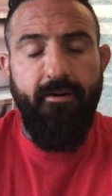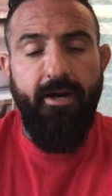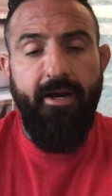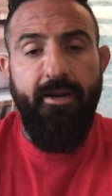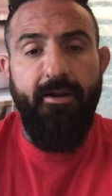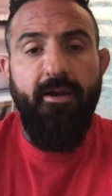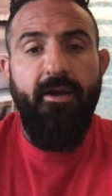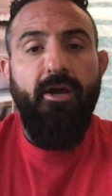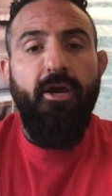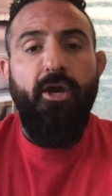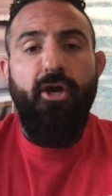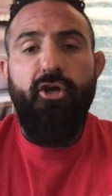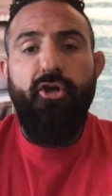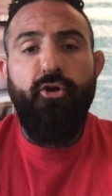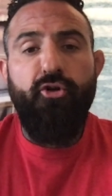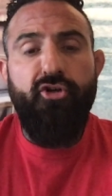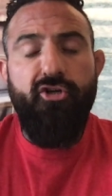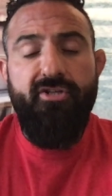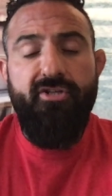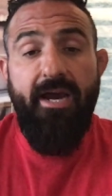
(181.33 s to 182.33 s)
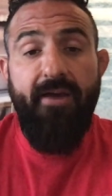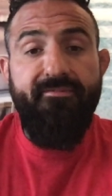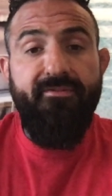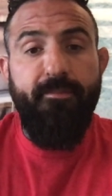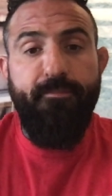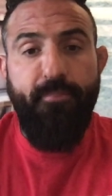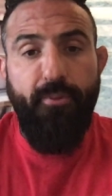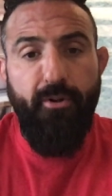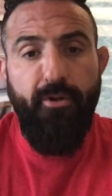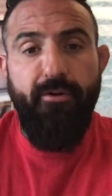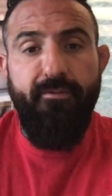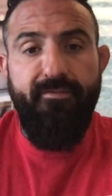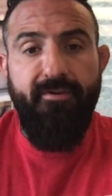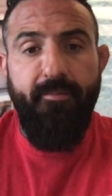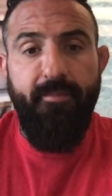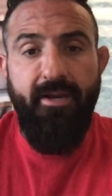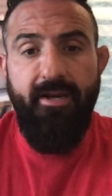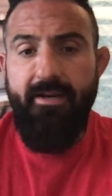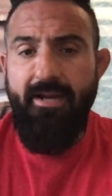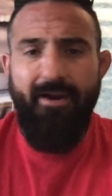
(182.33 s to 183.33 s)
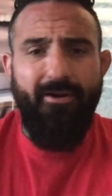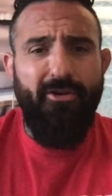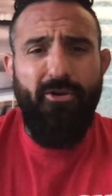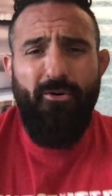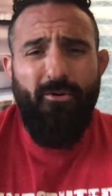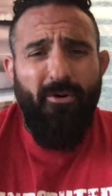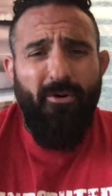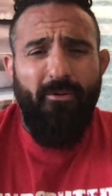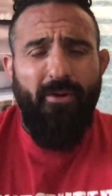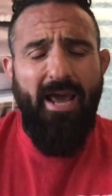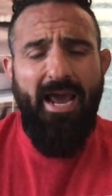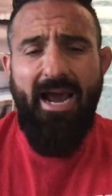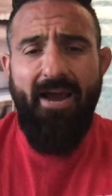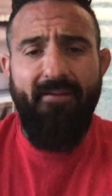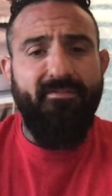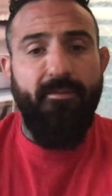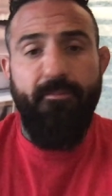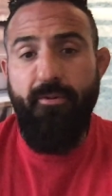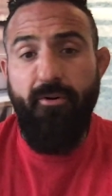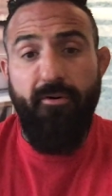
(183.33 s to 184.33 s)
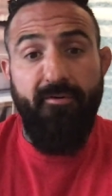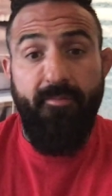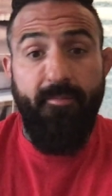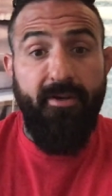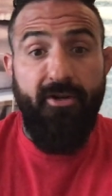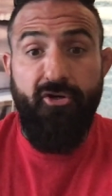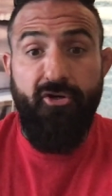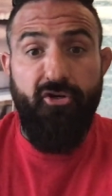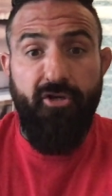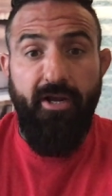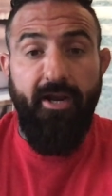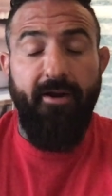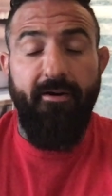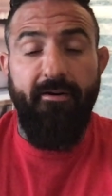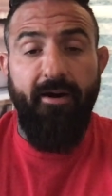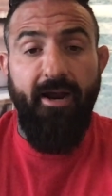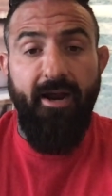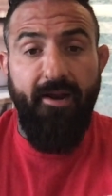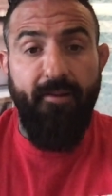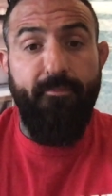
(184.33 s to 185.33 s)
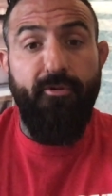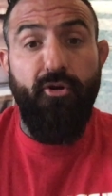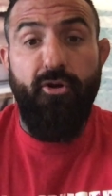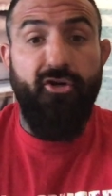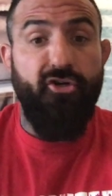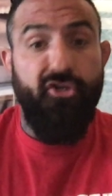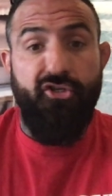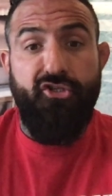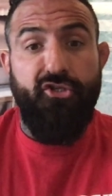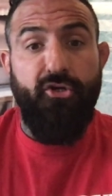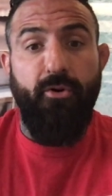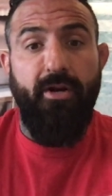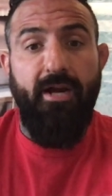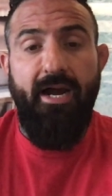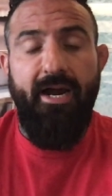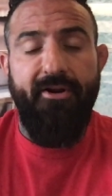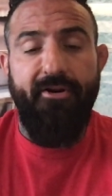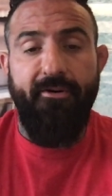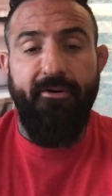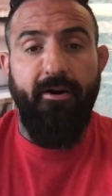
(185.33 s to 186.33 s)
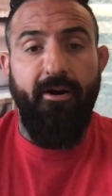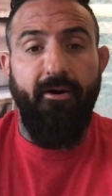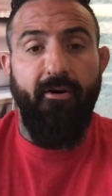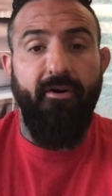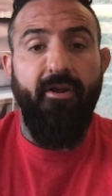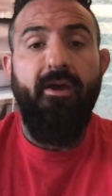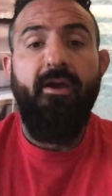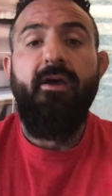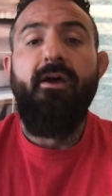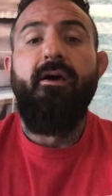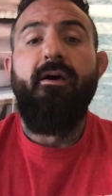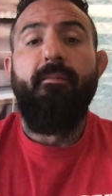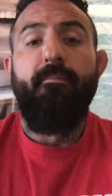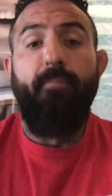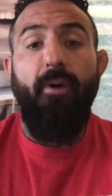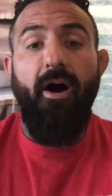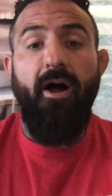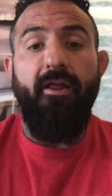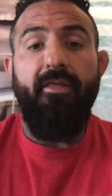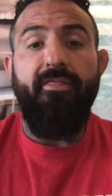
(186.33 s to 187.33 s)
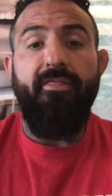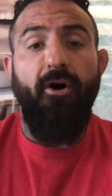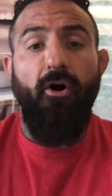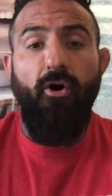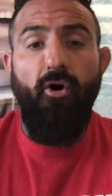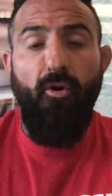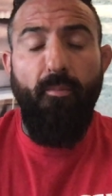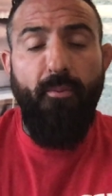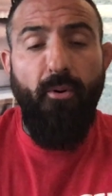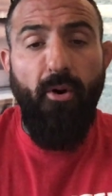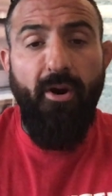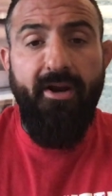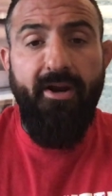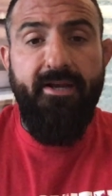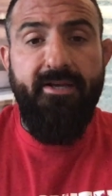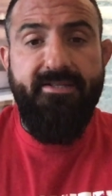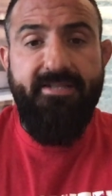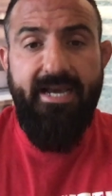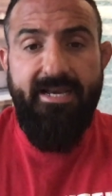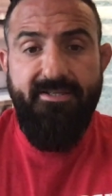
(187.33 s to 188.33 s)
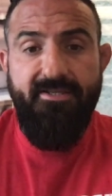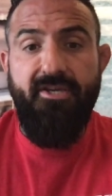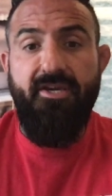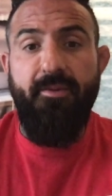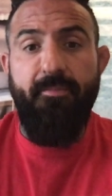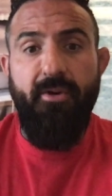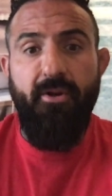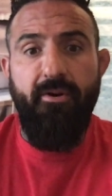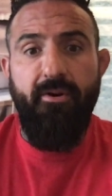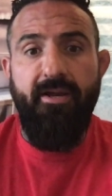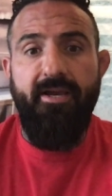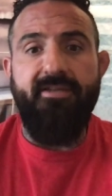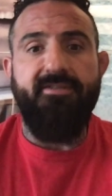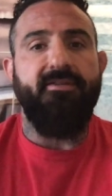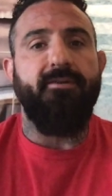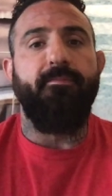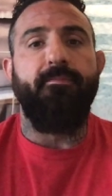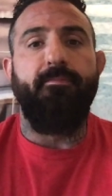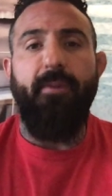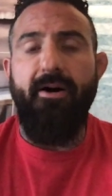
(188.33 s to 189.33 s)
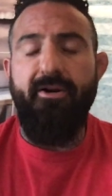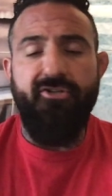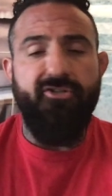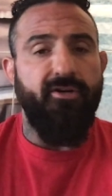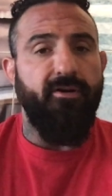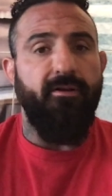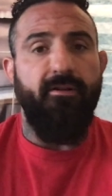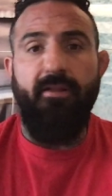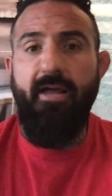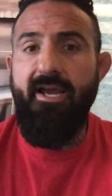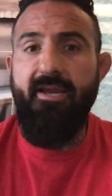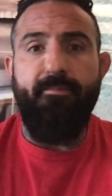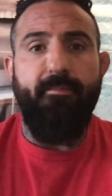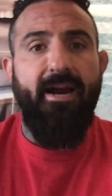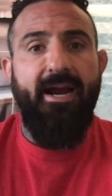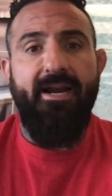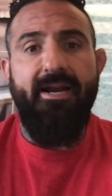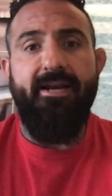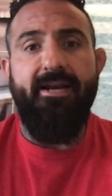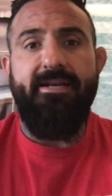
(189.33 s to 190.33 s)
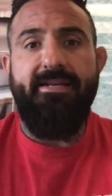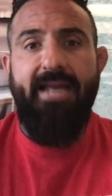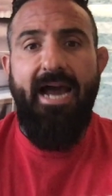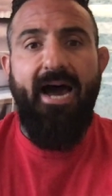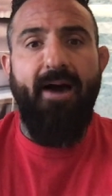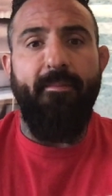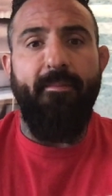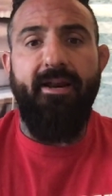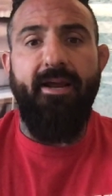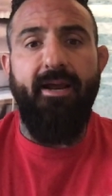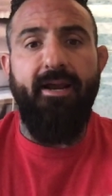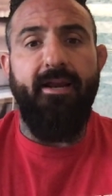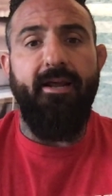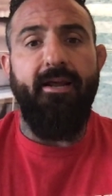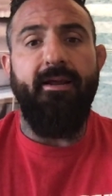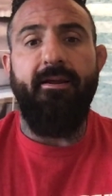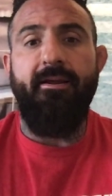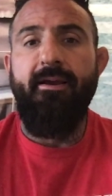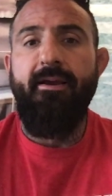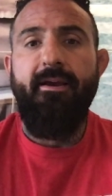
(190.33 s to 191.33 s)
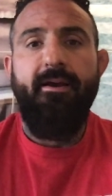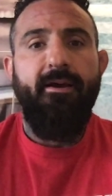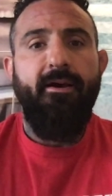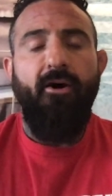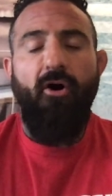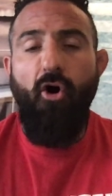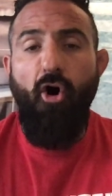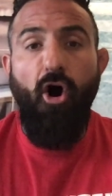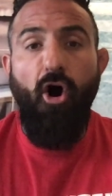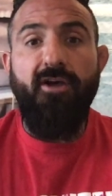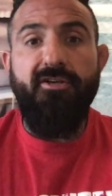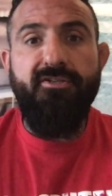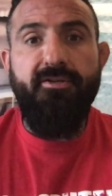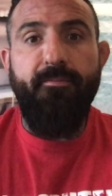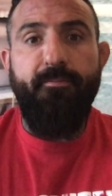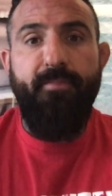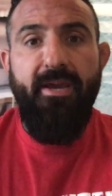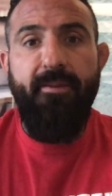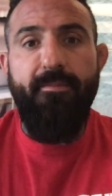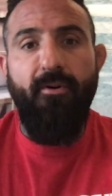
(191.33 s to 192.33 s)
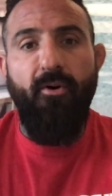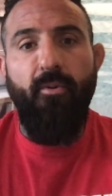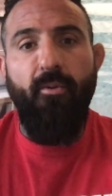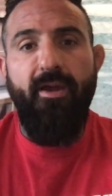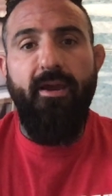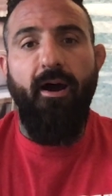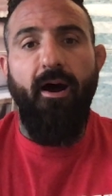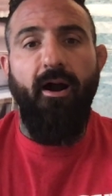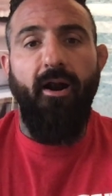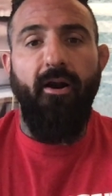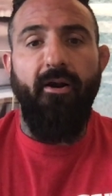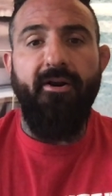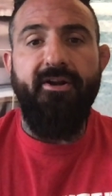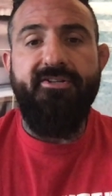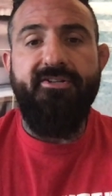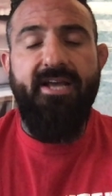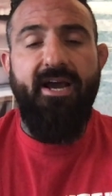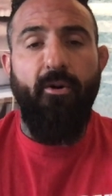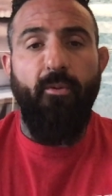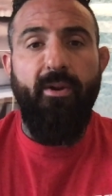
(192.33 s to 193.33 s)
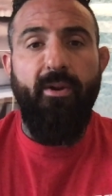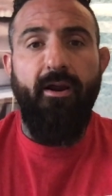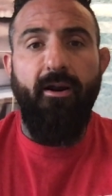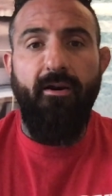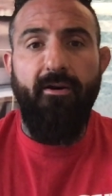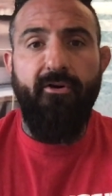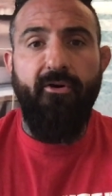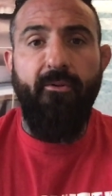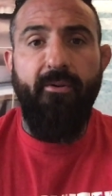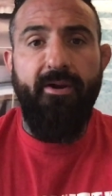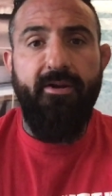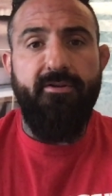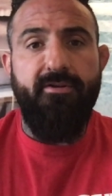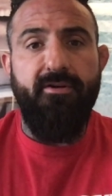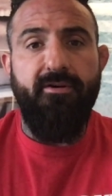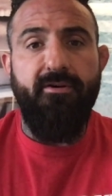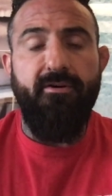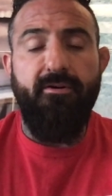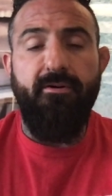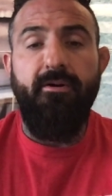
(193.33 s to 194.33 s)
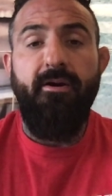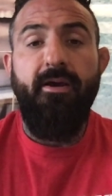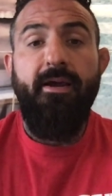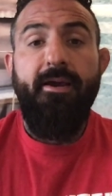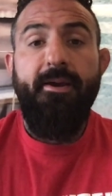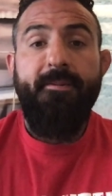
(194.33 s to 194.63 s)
right? You just have to prove to me. Now, you don't have to prove to me shit, right? You could just do it on your own. But the whole point is, as a community, as a bunch of like-minded, dominating, awesome people we are, is that we are going to